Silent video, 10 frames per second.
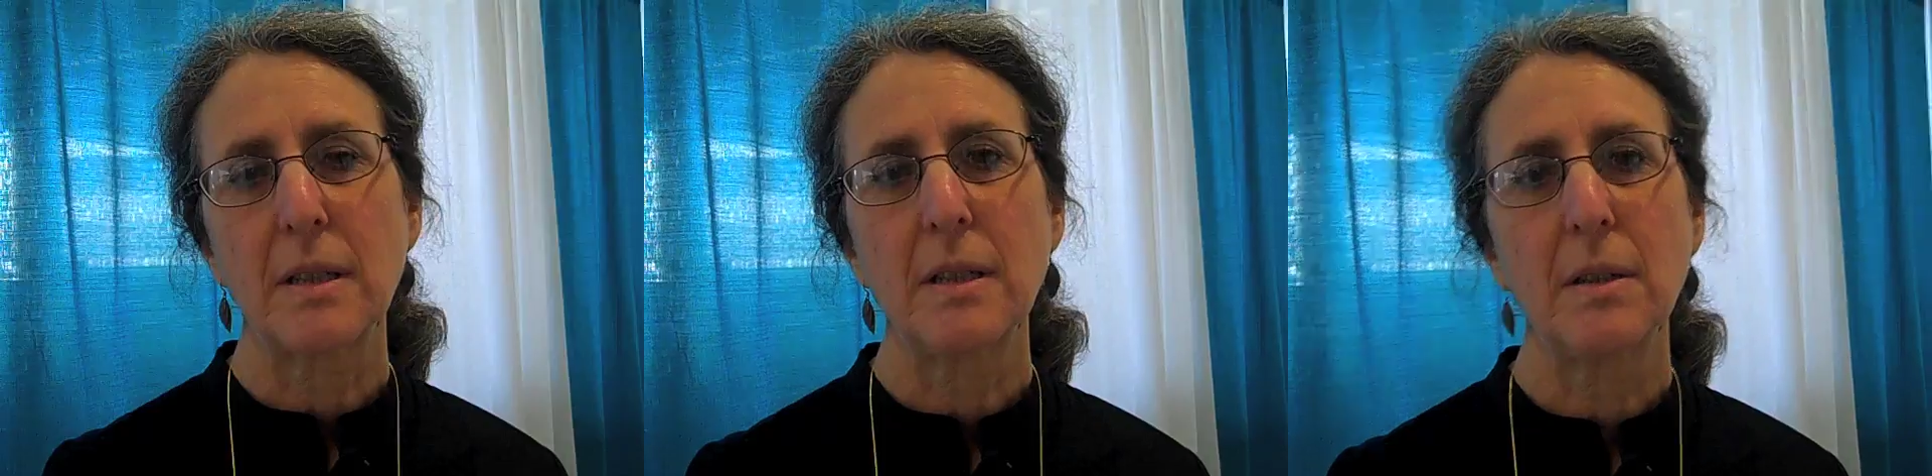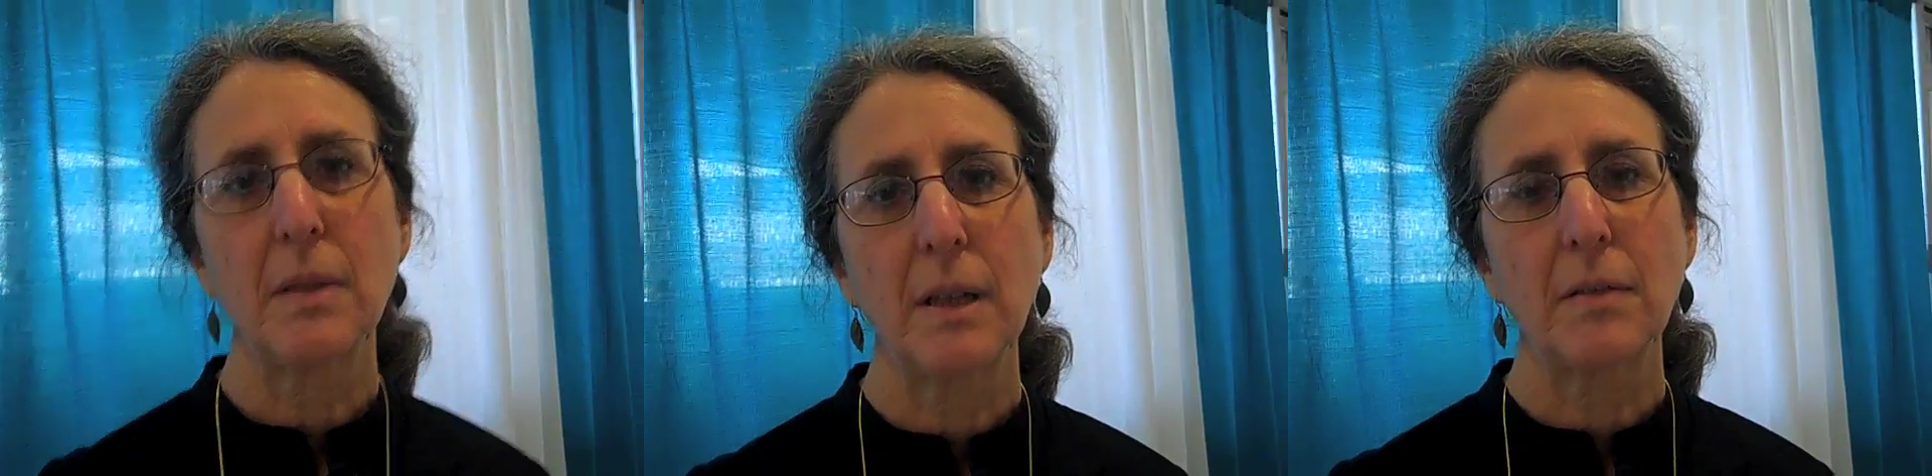
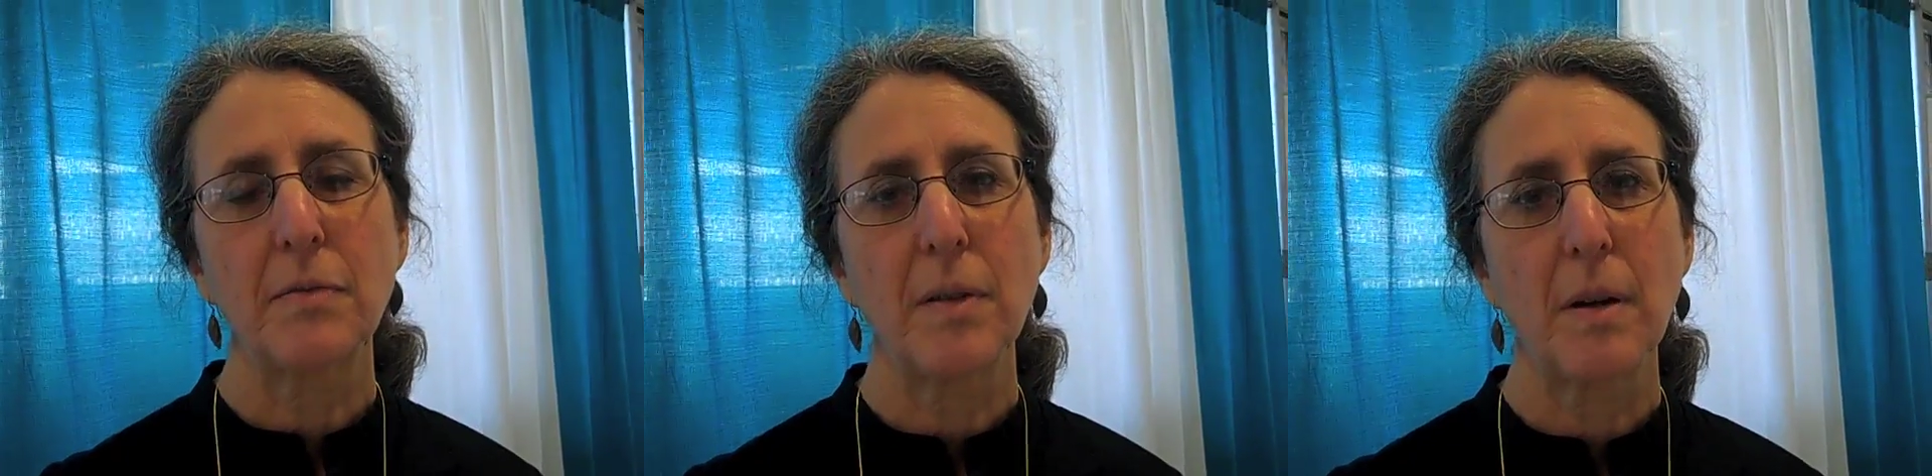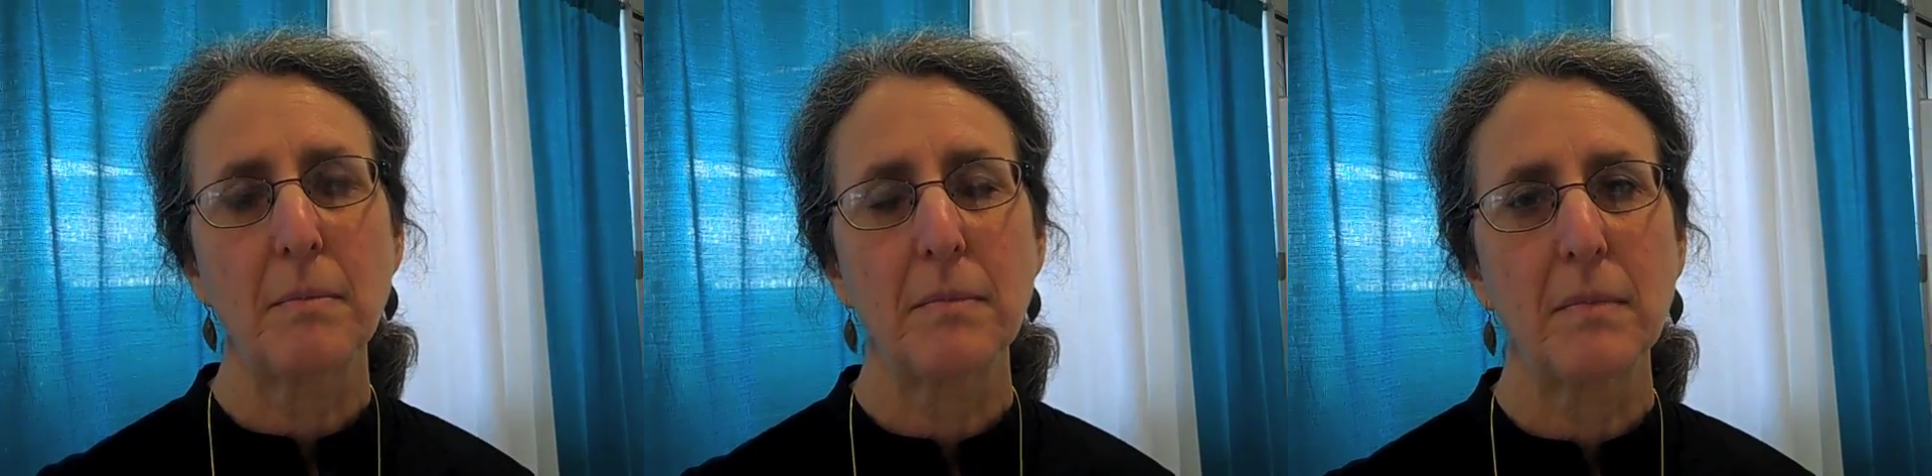hearing
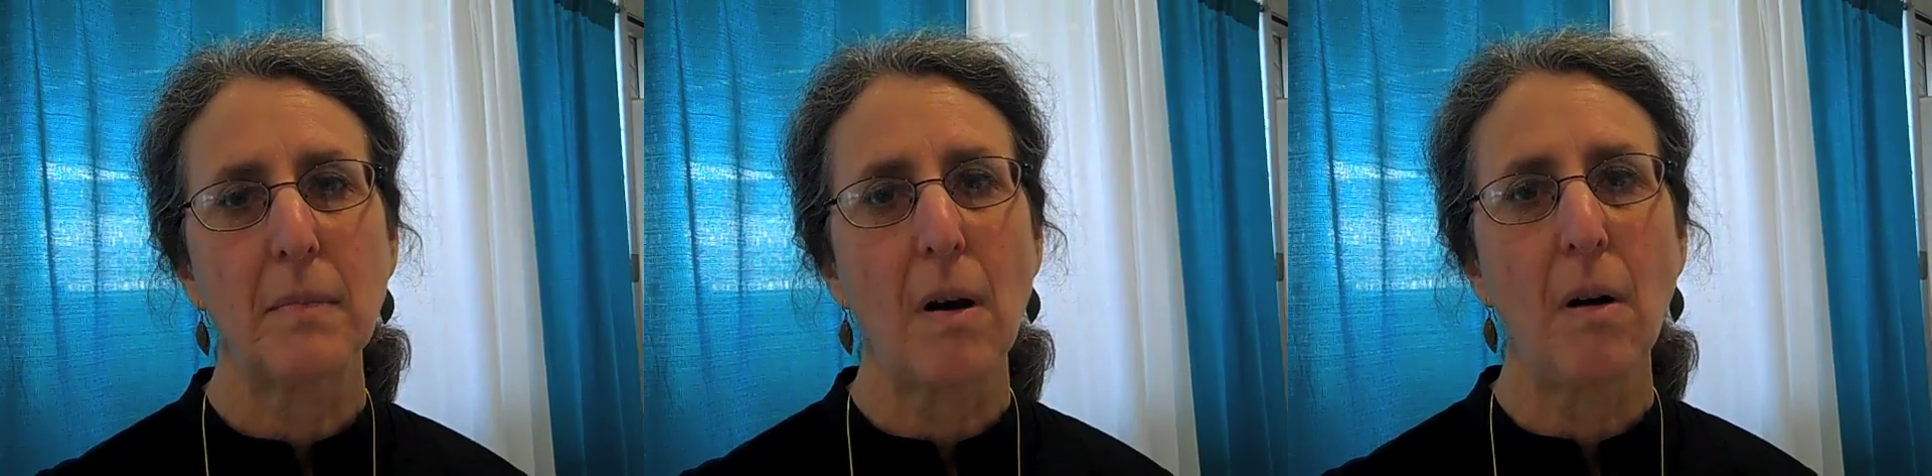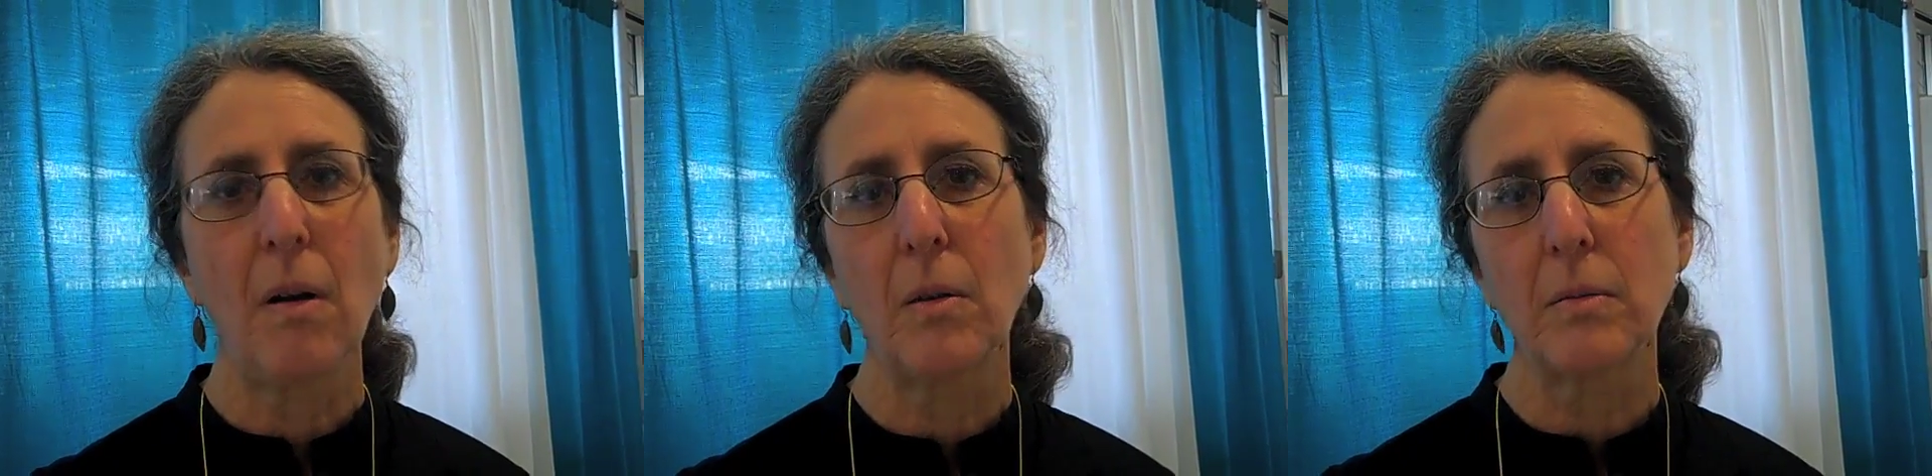from
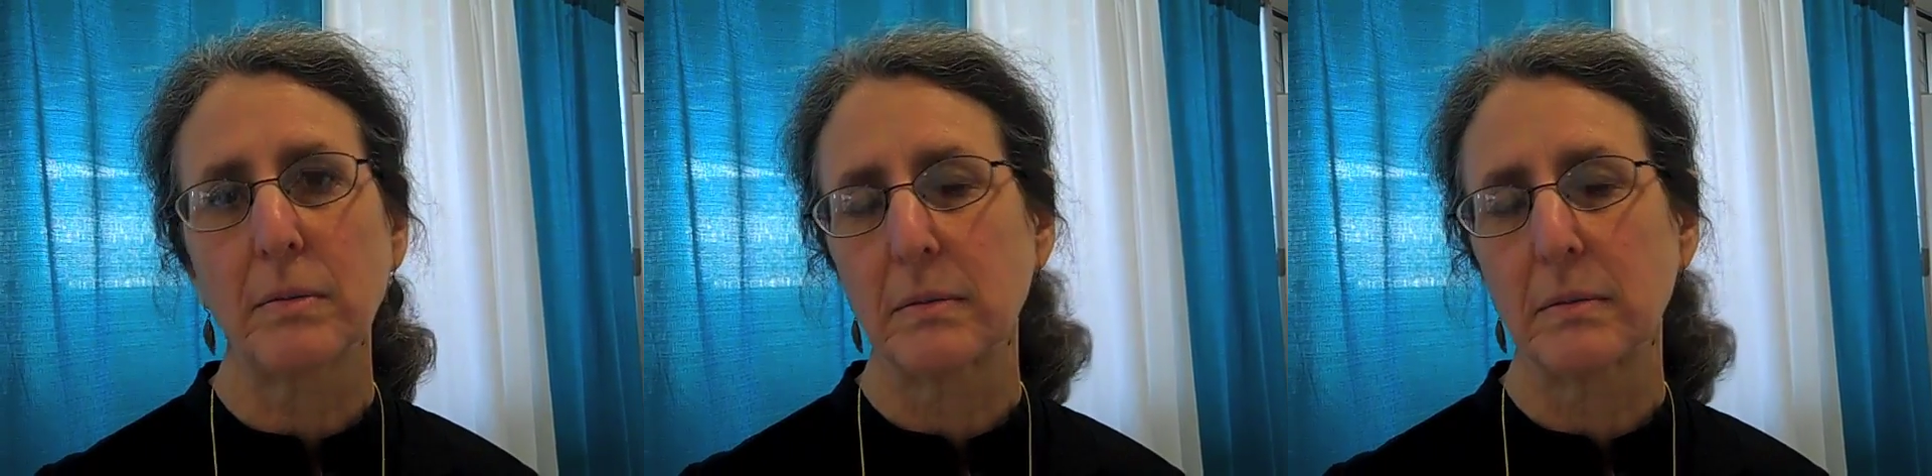all